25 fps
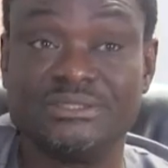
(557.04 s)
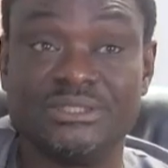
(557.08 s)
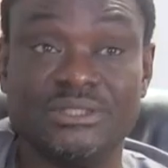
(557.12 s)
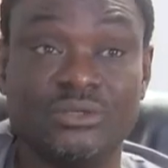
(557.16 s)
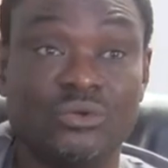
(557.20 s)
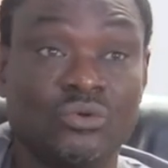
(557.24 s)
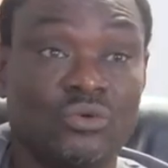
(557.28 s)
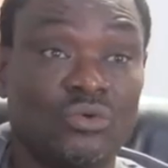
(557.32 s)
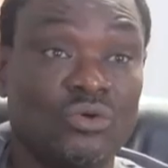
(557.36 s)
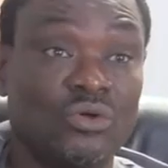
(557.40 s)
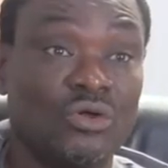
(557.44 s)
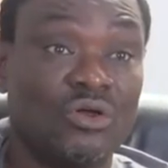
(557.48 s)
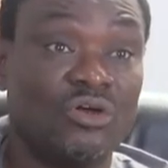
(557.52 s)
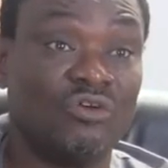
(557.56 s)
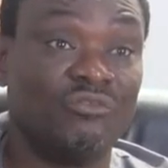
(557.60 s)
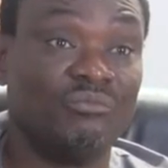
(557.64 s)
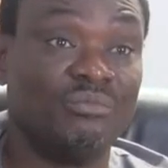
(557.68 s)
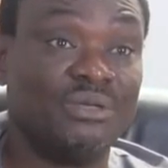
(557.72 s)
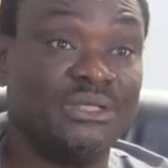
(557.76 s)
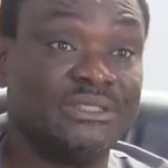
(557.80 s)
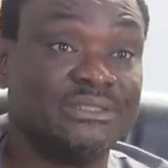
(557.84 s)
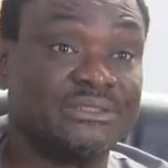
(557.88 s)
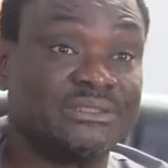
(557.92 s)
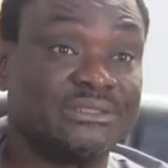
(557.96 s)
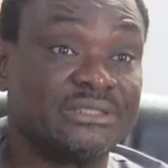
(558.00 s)
the local
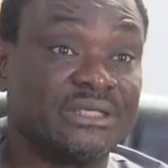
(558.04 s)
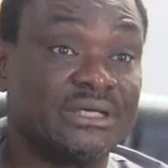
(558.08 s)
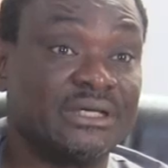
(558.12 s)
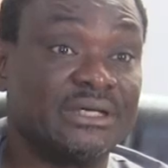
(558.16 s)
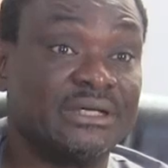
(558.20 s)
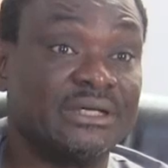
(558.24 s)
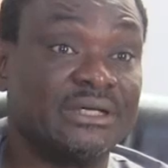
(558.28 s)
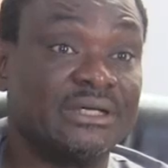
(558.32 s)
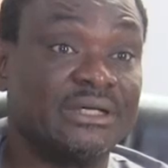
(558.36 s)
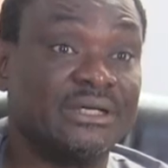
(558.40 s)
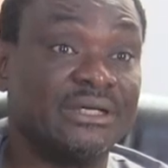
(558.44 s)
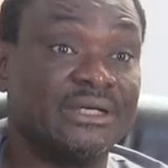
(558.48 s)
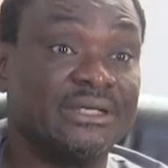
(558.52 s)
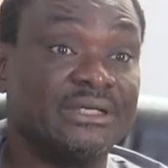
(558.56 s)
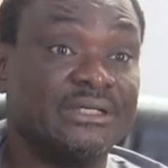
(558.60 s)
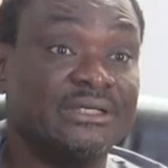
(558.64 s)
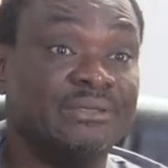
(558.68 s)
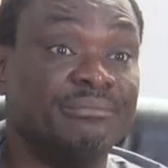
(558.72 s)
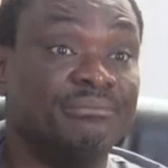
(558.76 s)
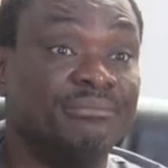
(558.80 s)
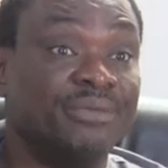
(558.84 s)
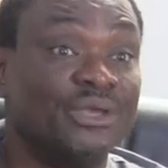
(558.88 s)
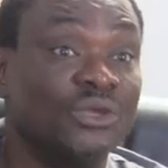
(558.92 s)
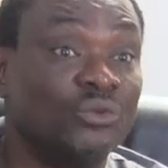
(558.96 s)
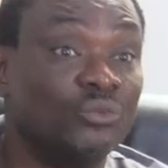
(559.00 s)
government in
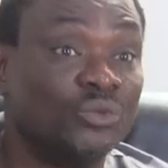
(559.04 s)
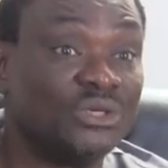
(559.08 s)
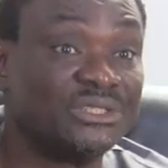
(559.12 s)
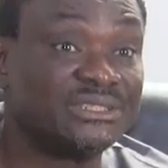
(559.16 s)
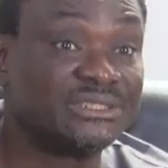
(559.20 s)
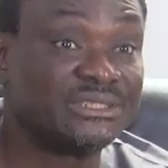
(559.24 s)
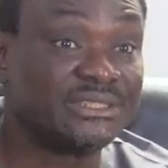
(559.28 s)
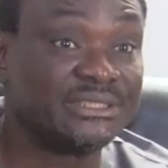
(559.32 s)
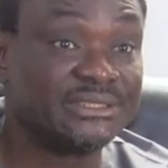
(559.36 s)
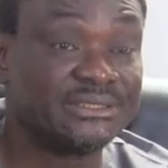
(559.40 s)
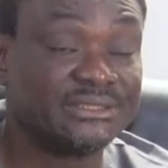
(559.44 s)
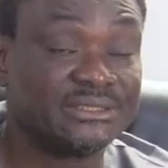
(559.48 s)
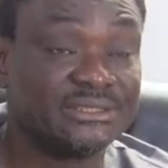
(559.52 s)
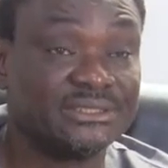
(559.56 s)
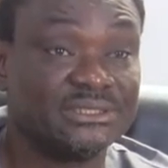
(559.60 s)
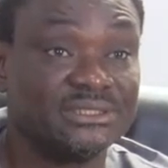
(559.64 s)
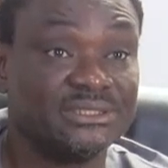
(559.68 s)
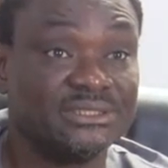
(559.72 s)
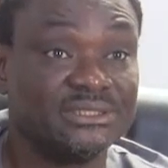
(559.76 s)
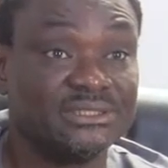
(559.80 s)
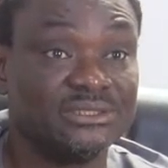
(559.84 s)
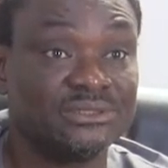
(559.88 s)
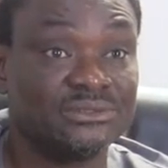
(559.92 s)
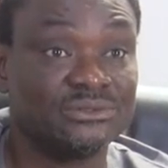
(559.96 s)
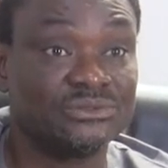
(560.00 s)
Benue State
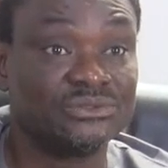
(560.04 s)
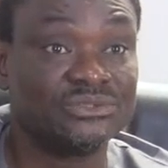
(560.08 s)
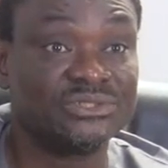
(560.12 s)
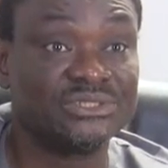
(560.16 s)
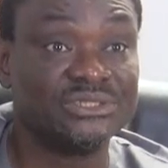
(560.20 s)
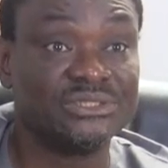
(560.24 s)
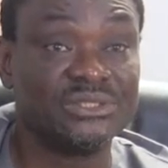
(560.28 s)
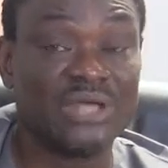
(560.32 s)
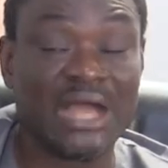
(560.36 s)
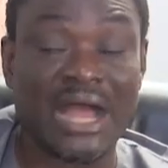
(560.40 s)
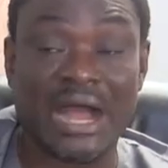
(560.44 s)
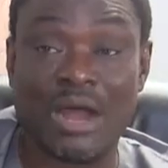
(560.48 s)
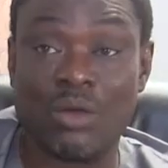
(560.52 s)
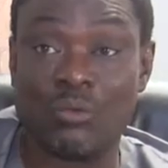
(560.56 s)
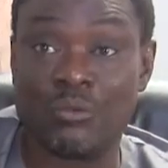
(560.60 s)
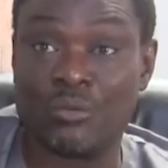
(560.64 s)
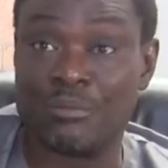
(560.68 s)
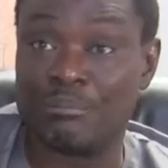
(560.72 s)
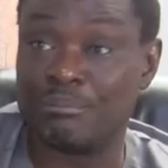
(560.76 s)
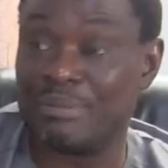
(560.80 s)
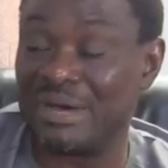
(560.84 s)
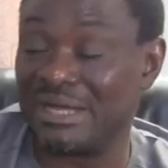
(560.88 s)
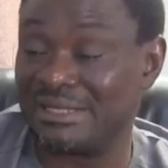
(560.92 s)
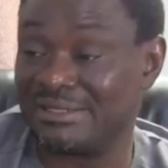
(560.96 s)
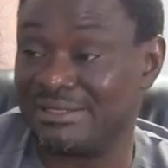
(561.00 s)
to see how we
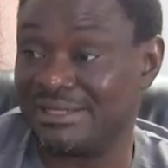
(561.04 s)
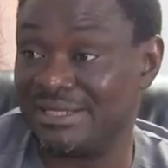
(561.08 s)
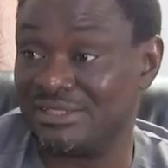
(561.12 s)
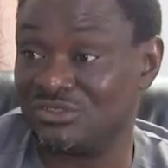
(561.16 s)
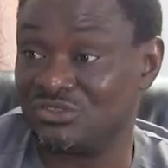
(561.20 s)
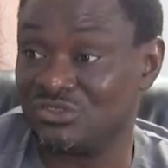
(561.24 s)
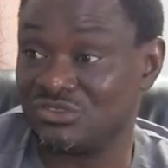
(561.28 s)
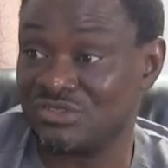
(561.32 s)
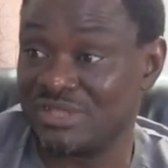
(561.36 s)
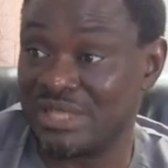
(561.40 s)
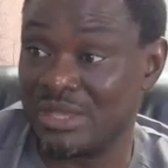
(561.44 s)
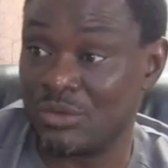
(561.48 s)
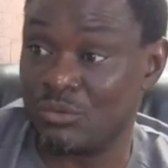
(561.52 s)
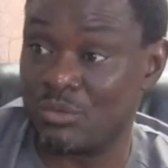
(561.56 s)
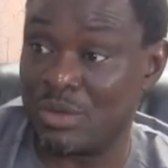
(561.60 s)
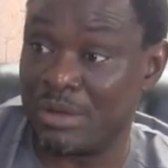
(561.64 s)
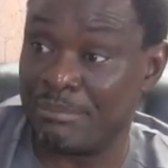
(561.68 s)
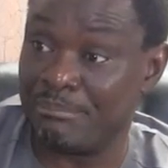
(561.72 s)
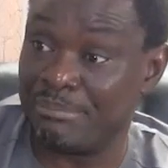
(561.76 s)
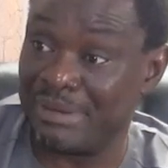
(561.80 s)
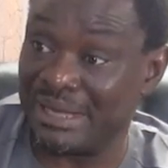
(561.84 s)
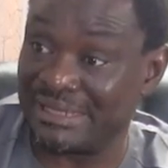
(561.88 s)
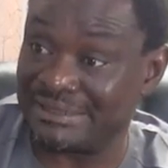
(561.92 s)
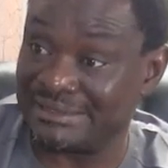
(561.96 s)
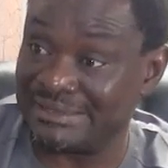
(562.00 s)
partner, just like we are
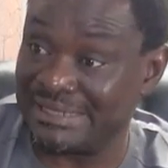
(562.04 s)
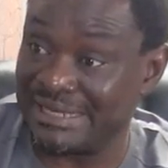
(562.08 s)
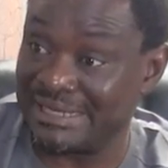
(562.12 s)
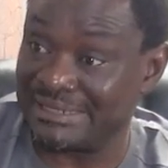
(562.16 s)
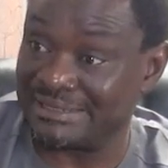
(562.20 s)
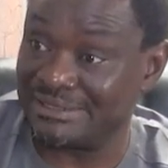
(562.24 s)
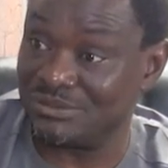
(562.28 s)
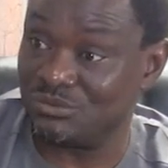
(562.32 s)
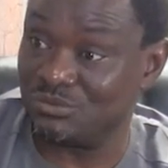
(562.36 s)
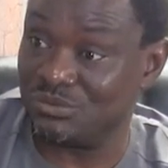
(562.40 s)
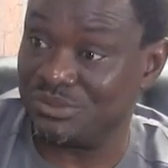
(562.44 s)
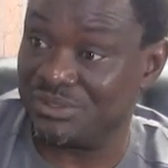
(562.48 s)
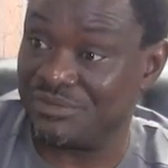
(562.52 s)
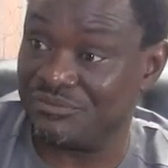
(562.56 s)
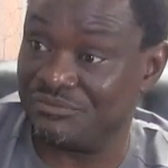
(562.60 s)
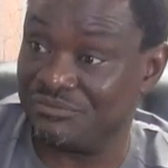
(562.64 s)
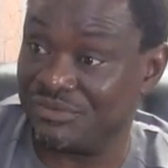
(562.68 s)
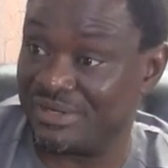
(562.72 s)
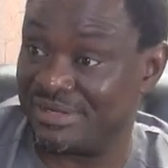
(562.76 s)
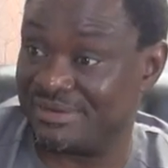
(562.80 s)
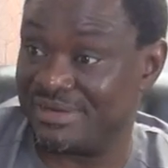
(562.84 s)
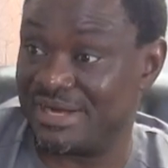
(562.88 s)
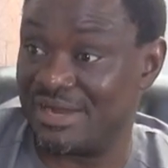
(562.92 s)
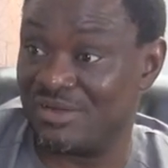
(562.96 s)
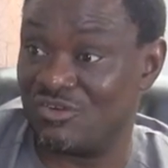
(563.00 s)
partnering with the
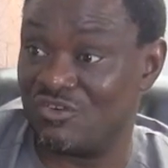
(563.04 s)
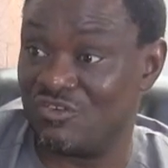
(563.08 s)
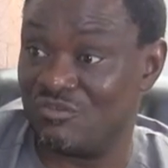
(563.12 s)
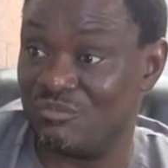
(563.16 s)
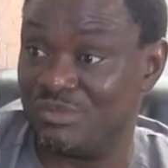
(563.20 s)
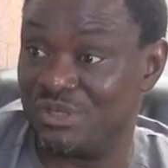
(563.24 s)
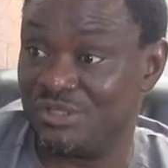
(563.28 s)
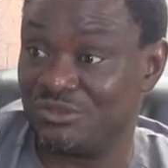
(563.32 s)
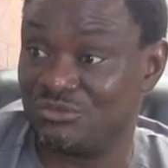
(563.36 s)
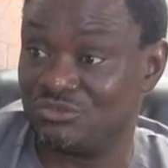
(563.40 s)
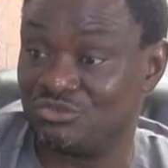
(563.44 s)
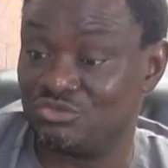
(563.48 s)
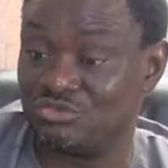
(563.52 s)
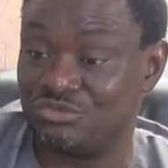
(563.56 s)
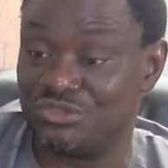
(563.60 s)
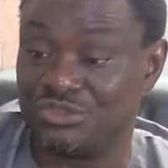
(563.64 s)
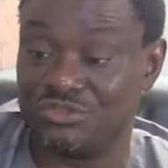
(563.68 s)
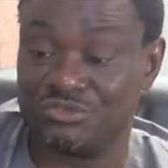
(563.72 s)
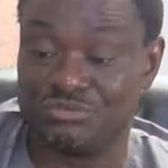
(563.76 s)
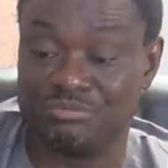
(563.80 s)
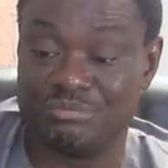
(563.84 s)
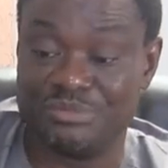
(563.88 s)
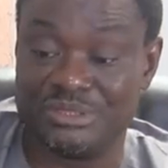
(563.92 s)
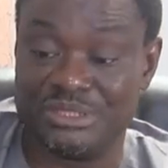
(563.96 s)
federal government through the